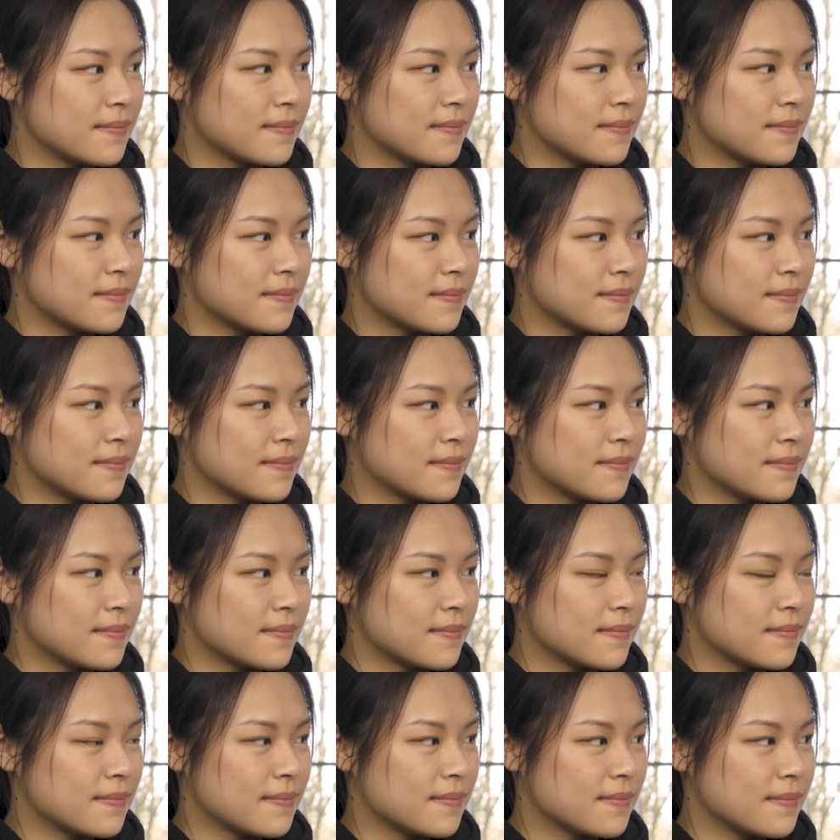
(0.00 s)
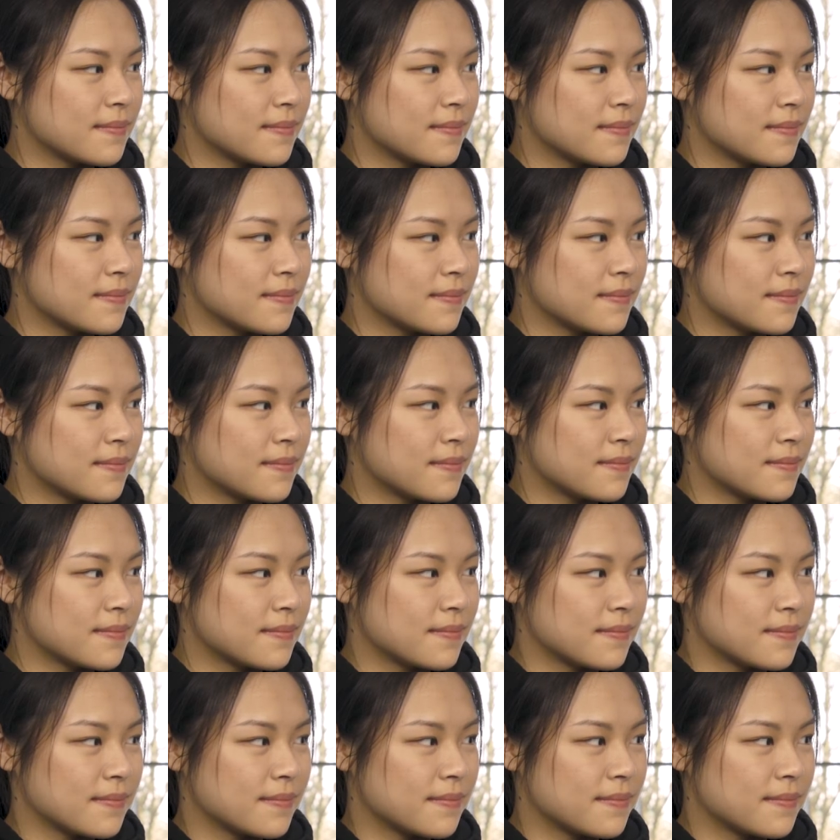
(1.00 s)

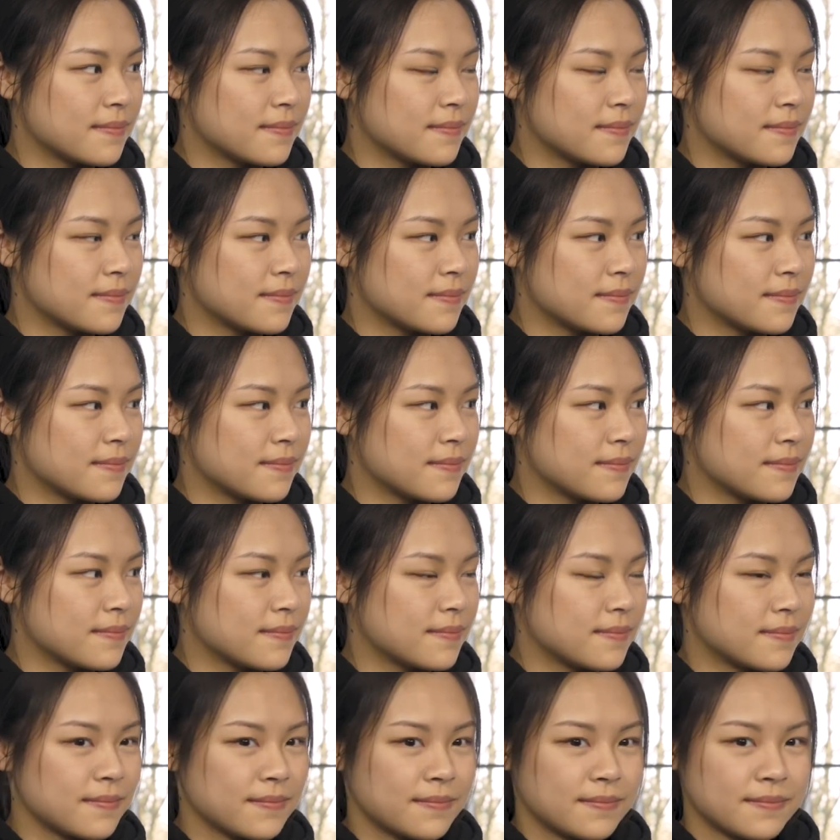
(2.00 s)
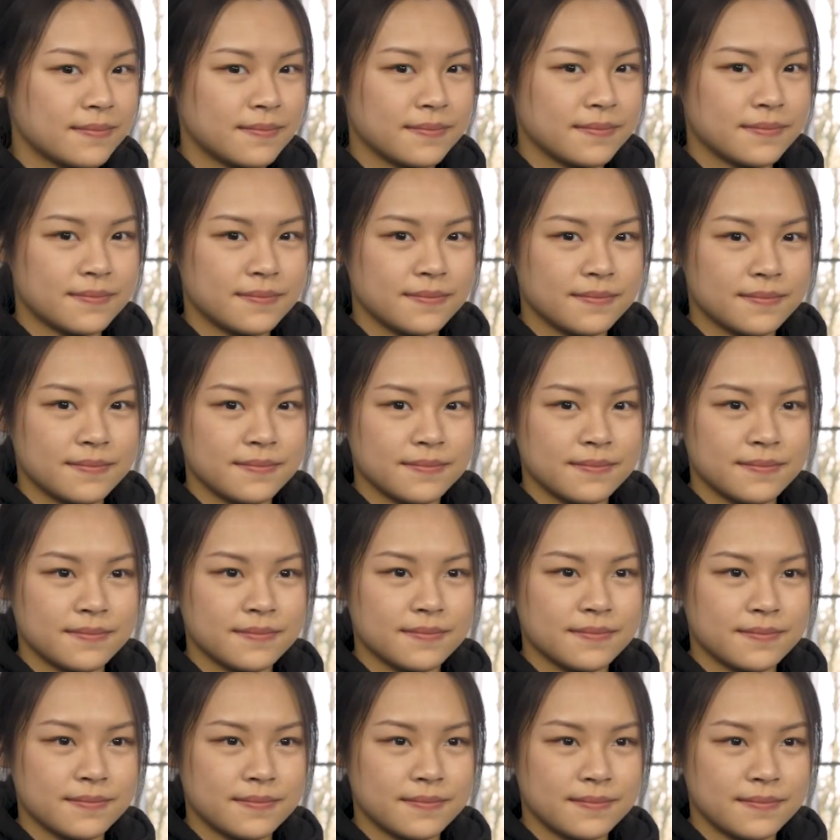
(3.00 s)

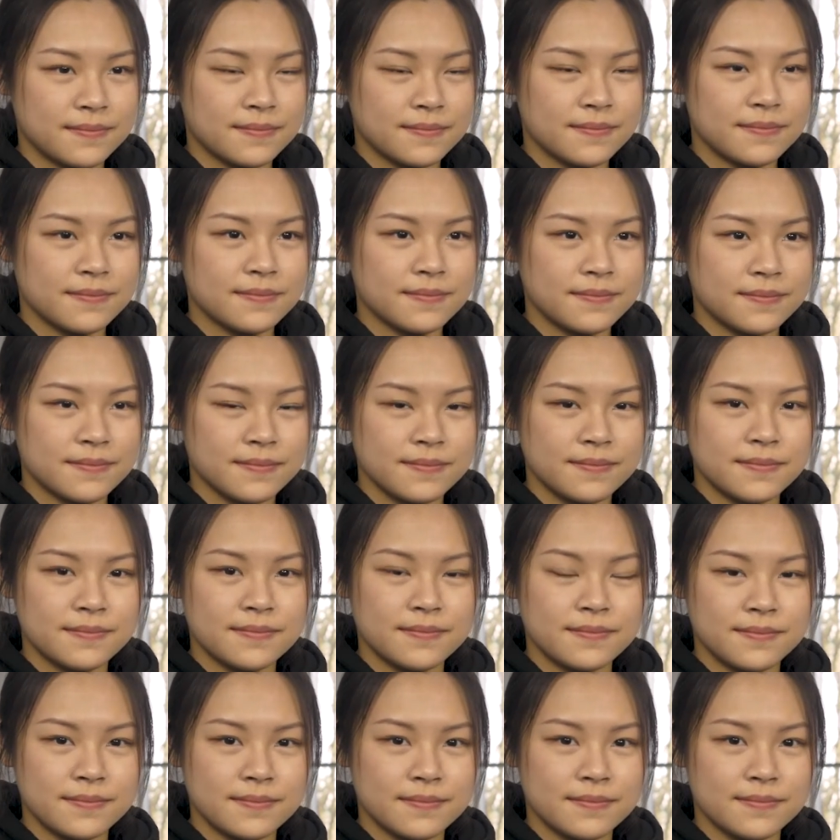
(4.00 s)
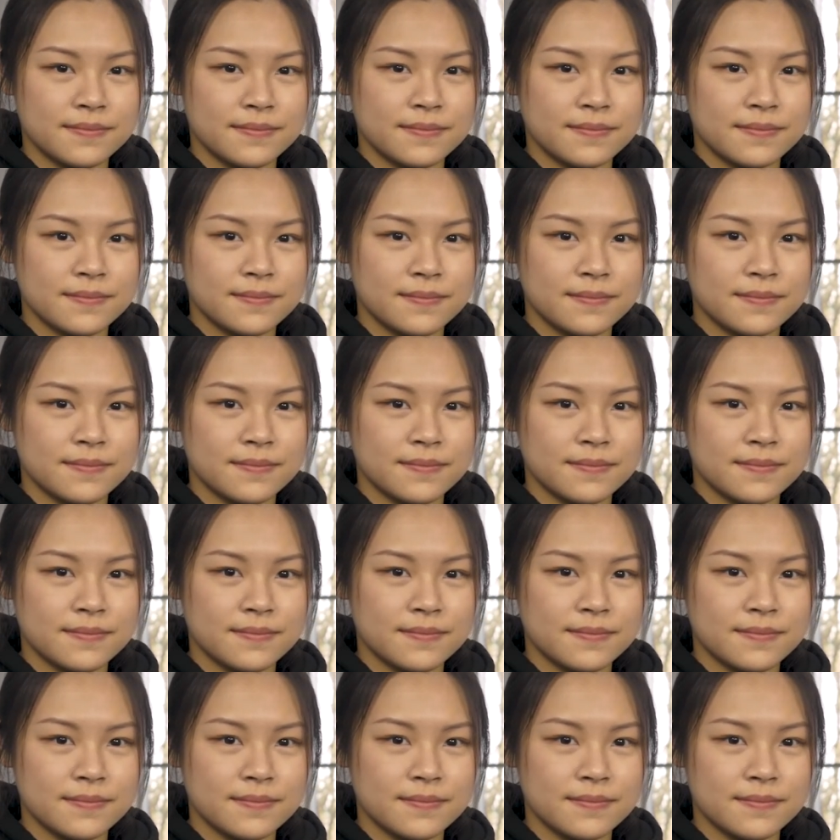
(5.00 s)
(silent)